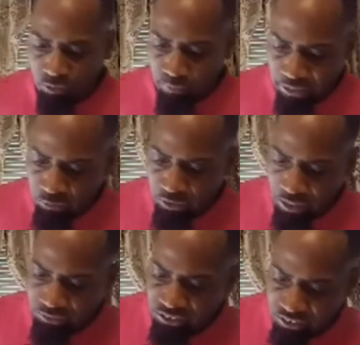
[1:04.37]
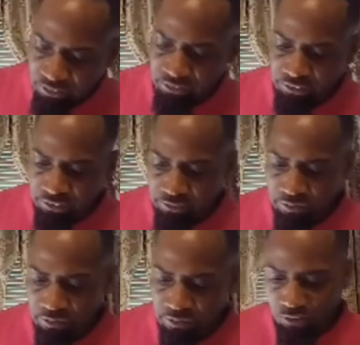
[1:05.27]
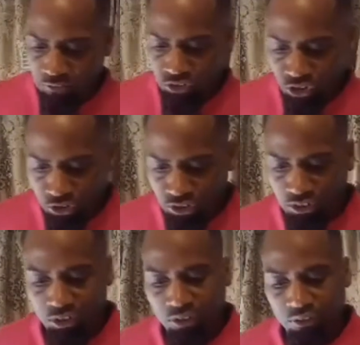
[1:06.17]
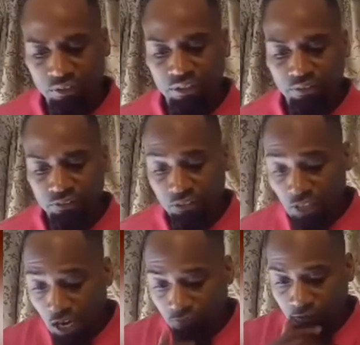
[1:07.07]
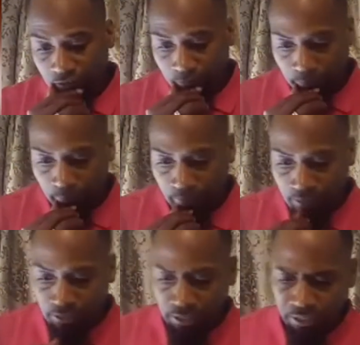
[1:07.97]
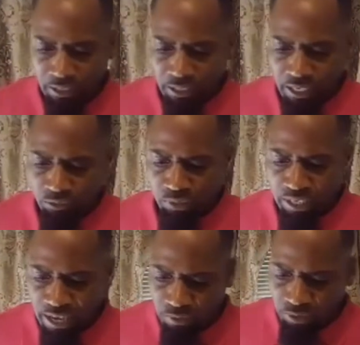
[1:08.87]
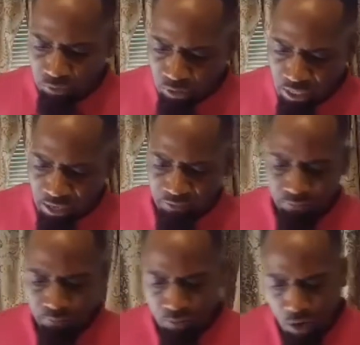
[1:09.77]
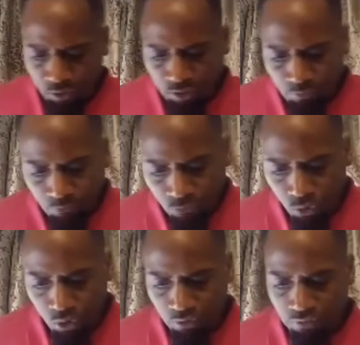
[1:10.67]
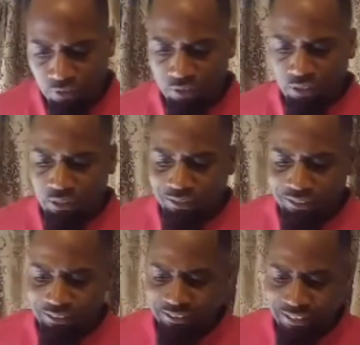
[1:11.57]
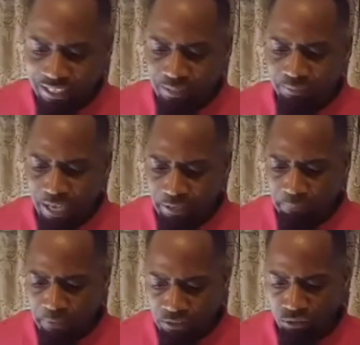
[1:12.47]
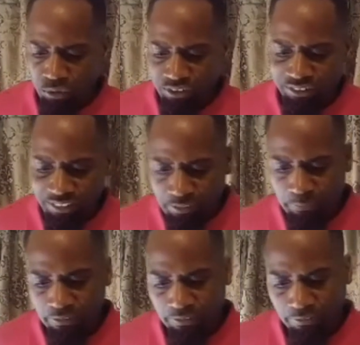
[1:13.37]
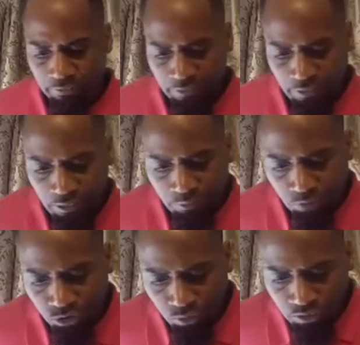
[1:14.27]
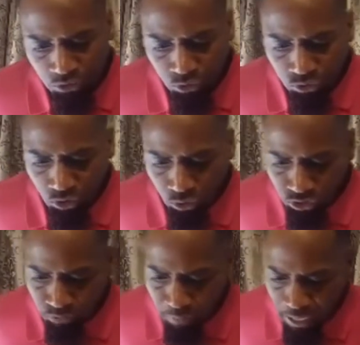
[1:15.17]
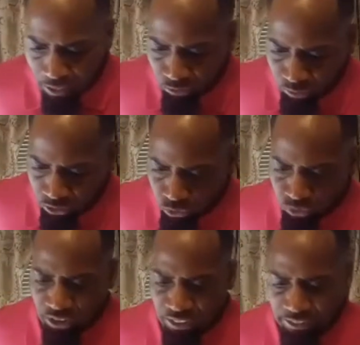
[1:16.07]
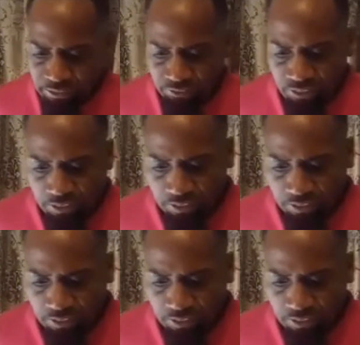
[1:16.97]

were made without ceasing of the church unto the, to God for him. And when Herod would have brought him forth, the same night Peter was sleeping between two soldiers bound with two chains